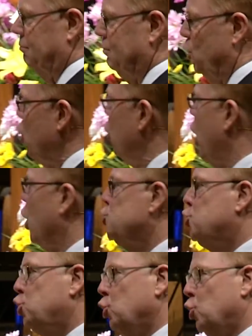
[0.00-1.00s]
You're not
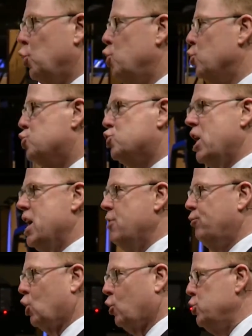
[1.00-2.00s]
sure you're
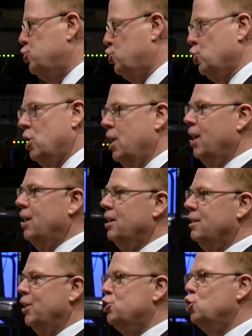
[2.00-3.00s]
saved, a Christian,
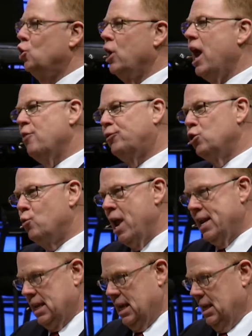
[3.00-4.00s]
that you're heaven ready.